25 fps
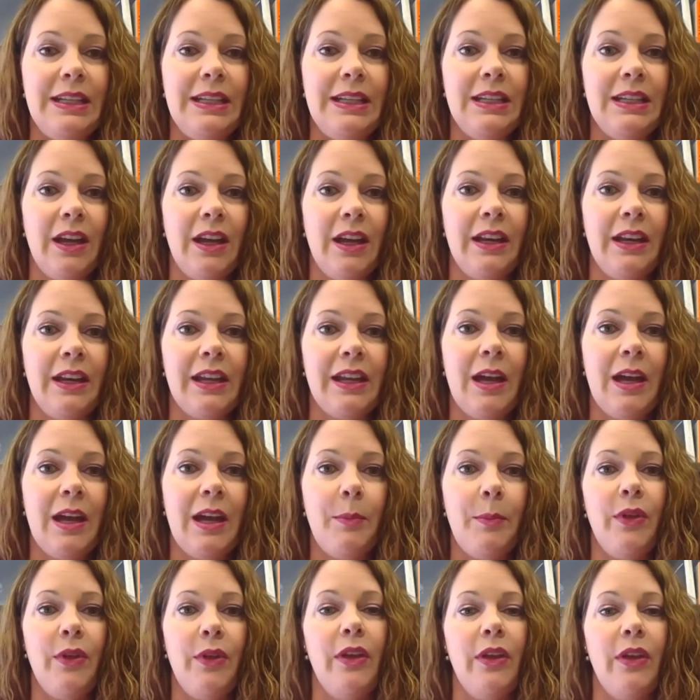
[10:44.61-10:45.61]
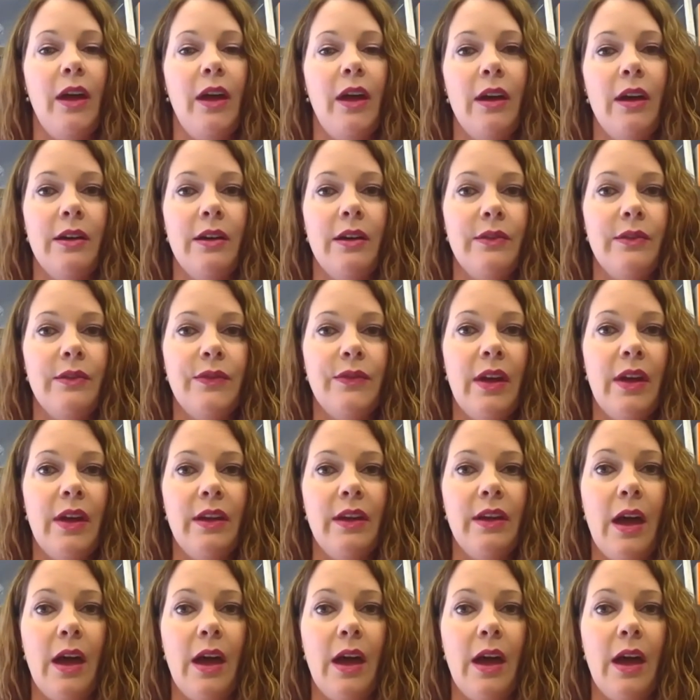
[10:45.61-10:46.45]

in on a couple of